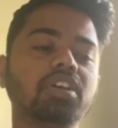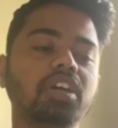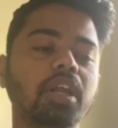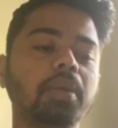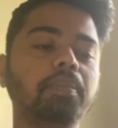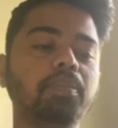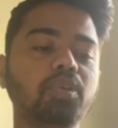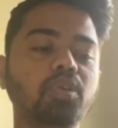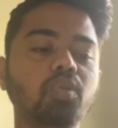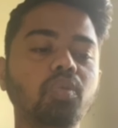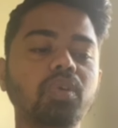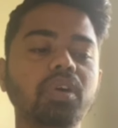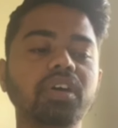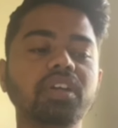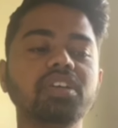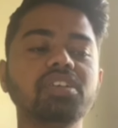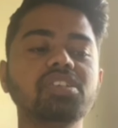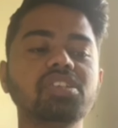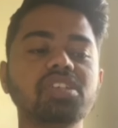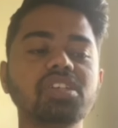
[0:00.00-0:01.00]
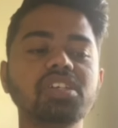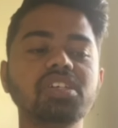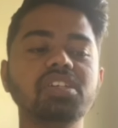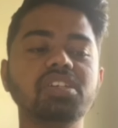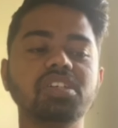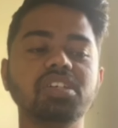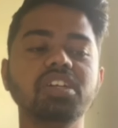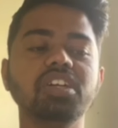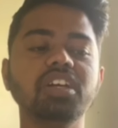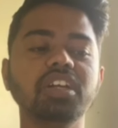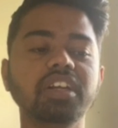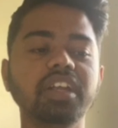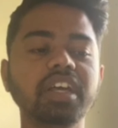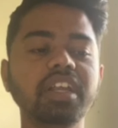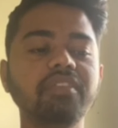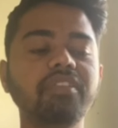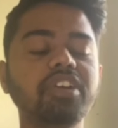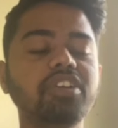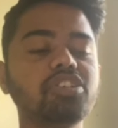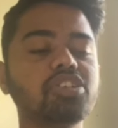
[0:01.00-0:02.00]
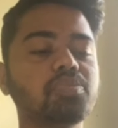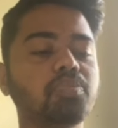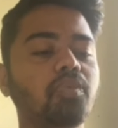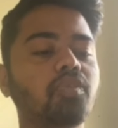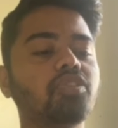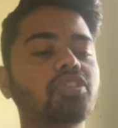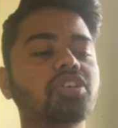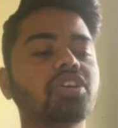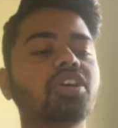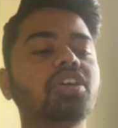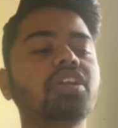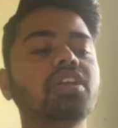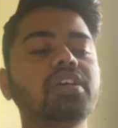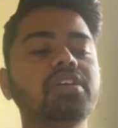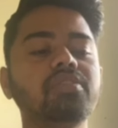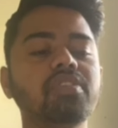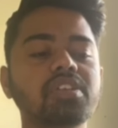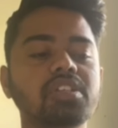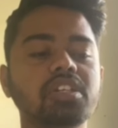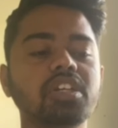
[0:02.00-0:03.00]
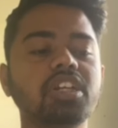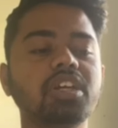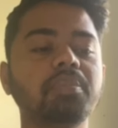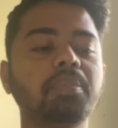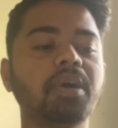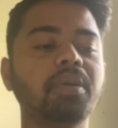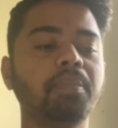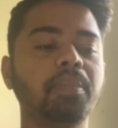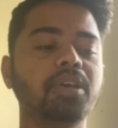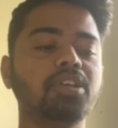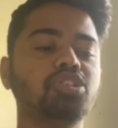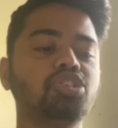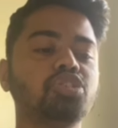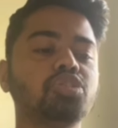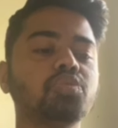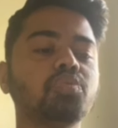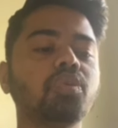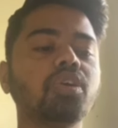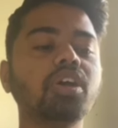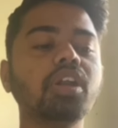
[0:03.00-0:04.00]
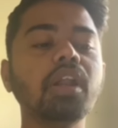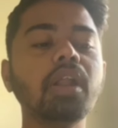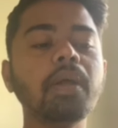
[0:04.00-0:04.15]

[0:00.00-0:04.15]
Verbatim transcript: cryptocurrency trading derivatives portal city perpetual